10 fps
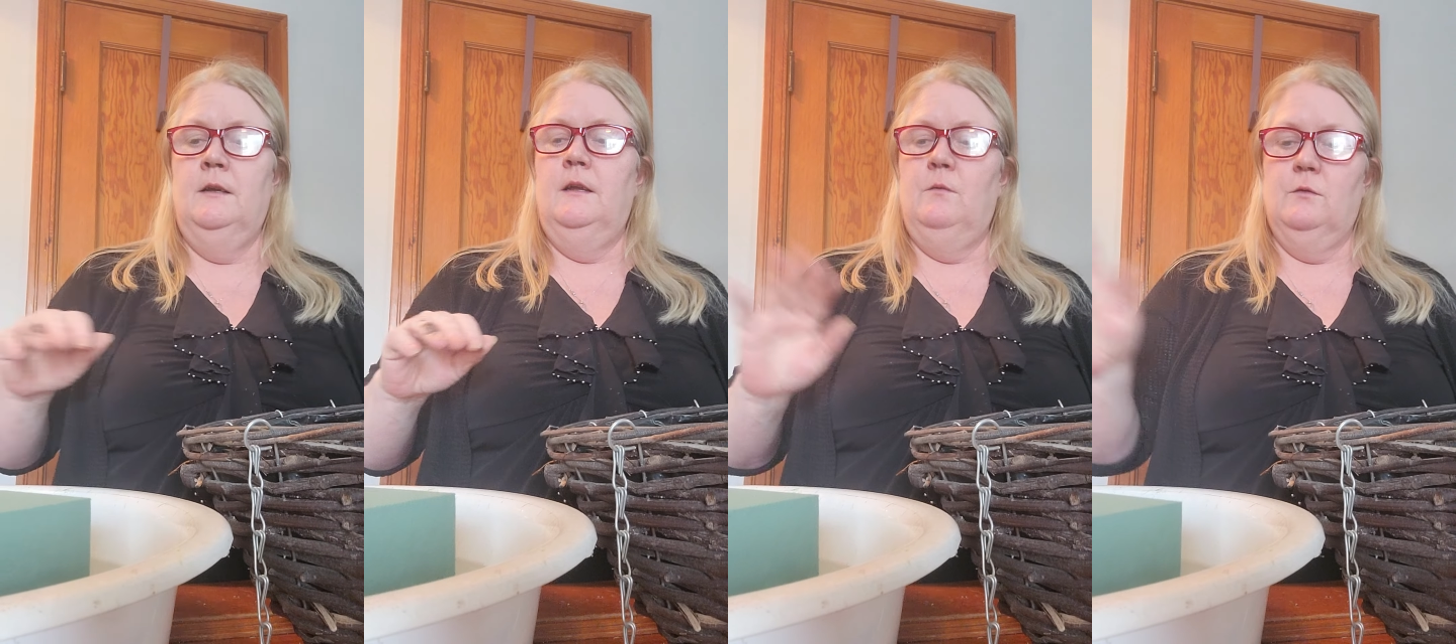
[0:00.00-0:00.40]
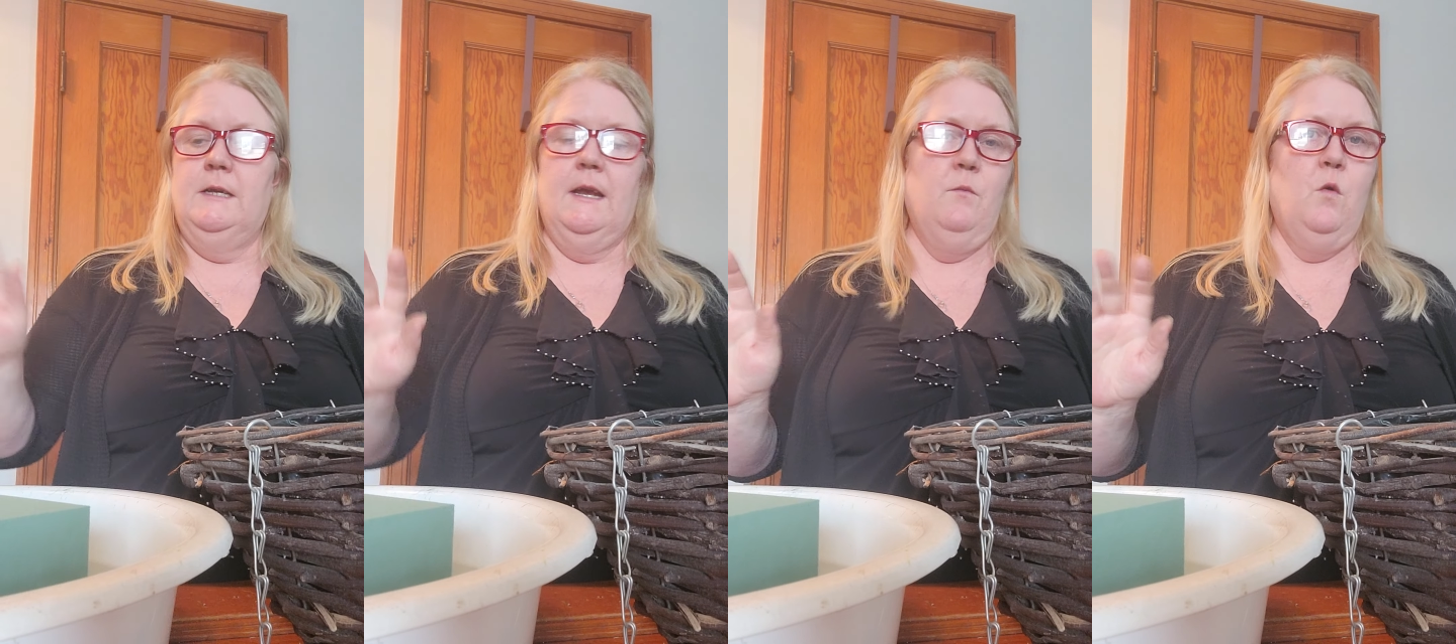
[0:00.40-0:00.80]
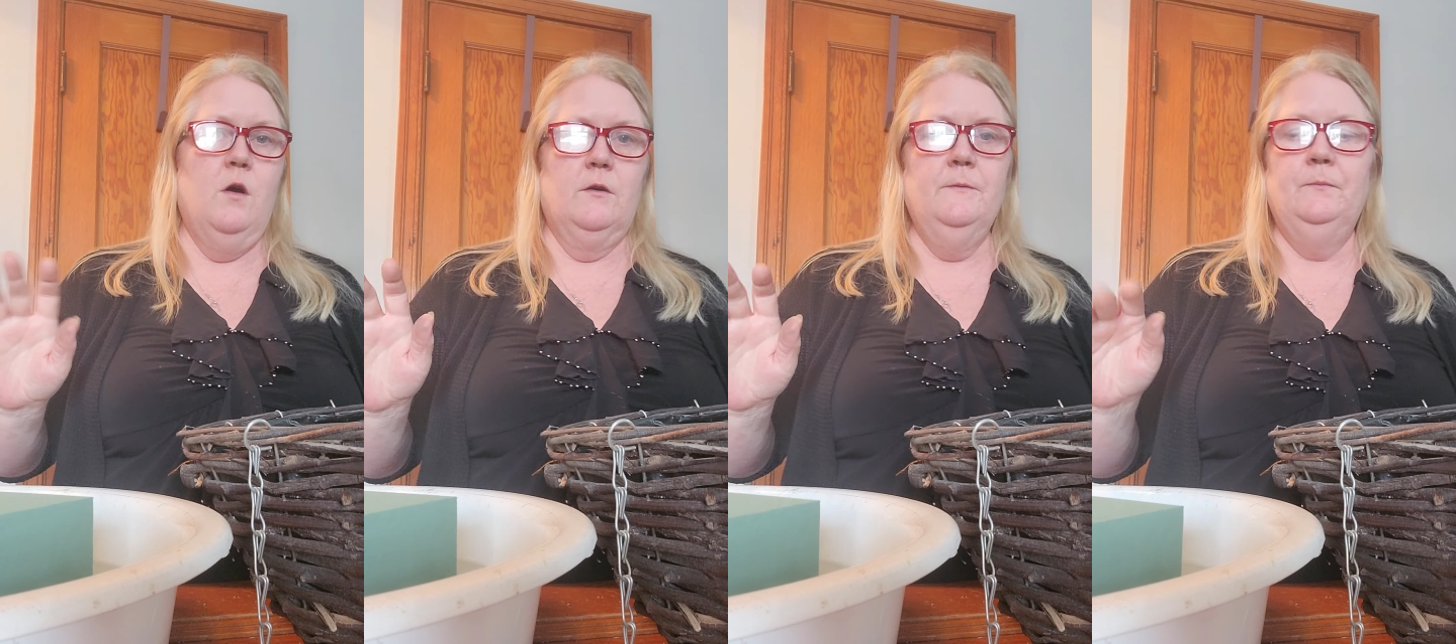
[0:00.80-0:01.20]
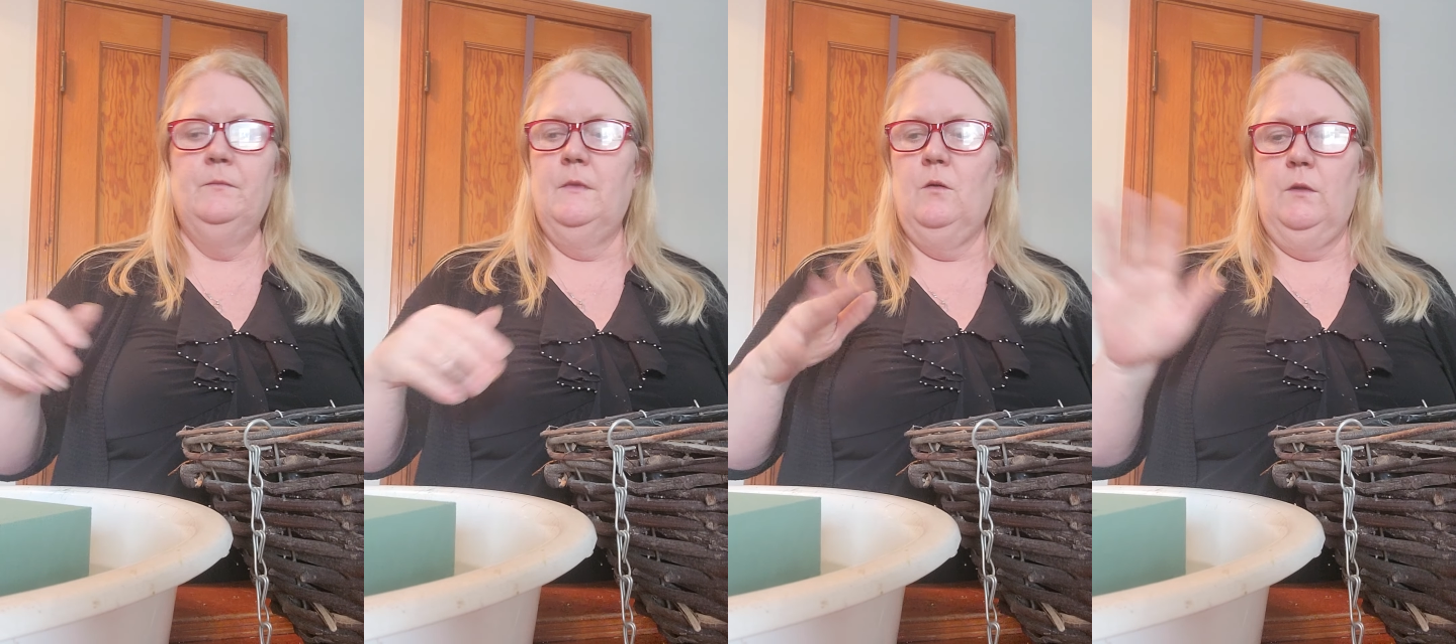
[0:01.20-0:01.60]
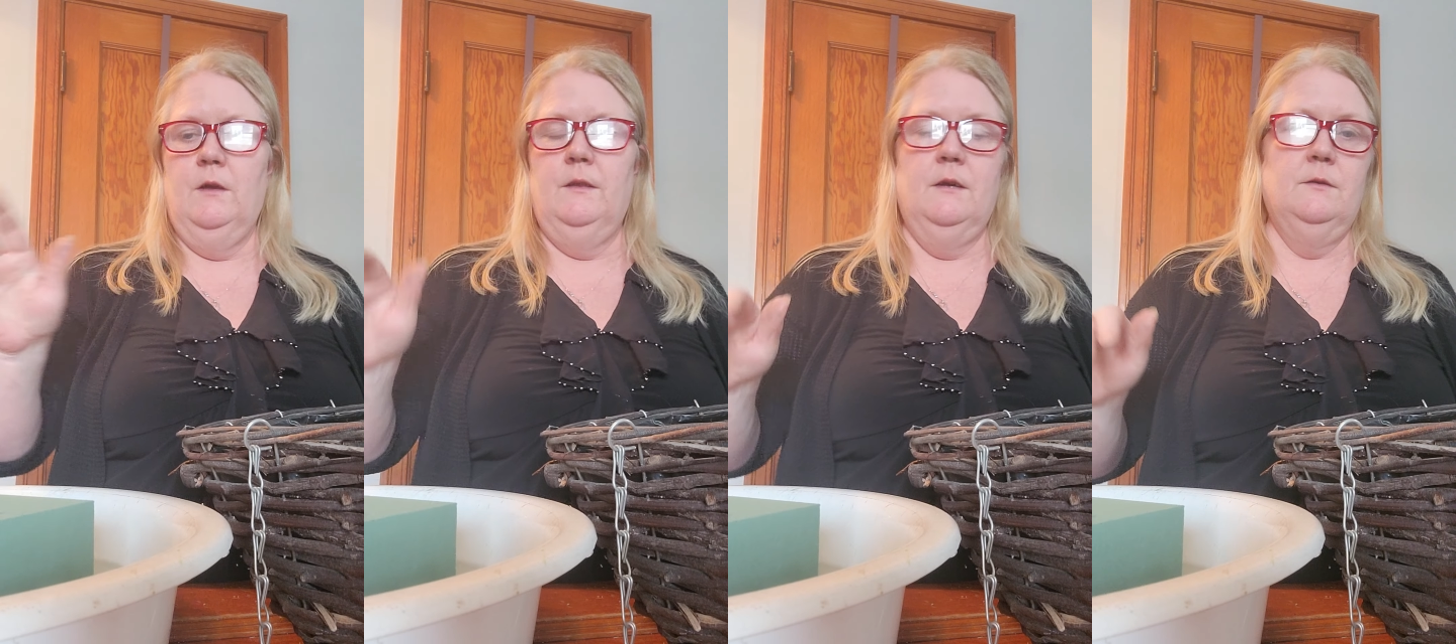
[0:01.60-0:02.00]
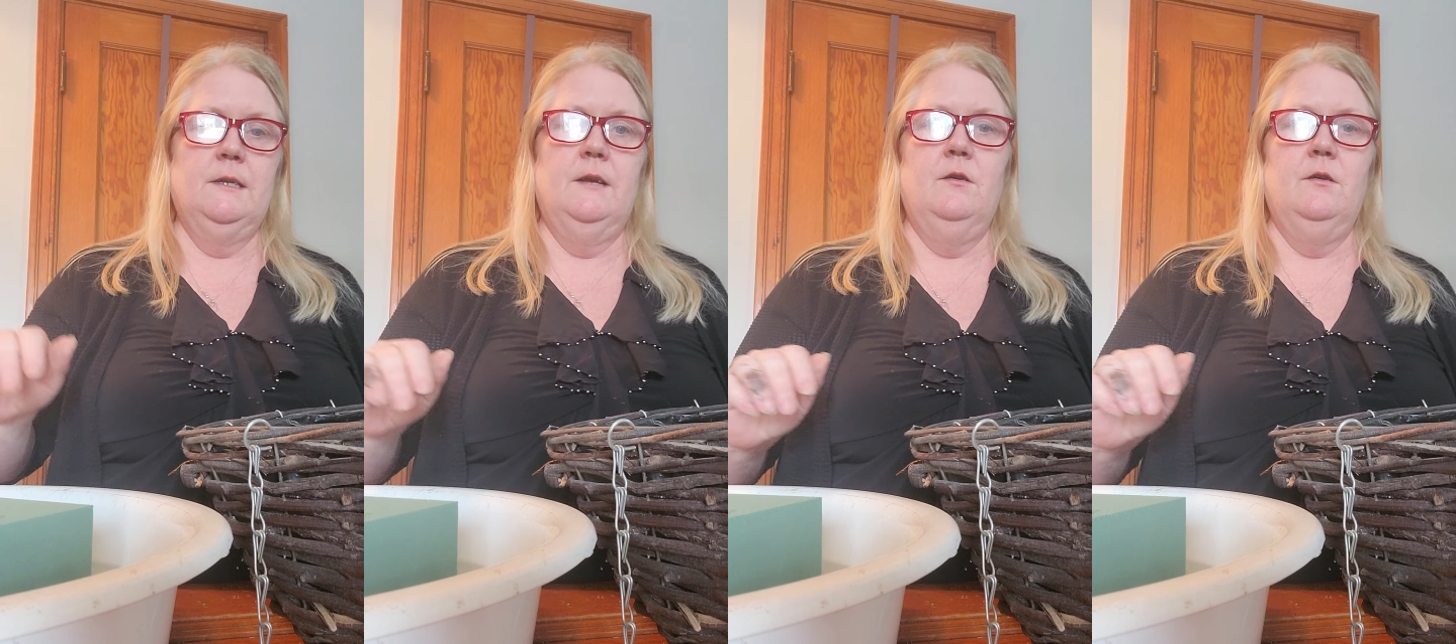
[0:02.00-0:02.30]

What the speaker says: it won't take up water. Only on the outside,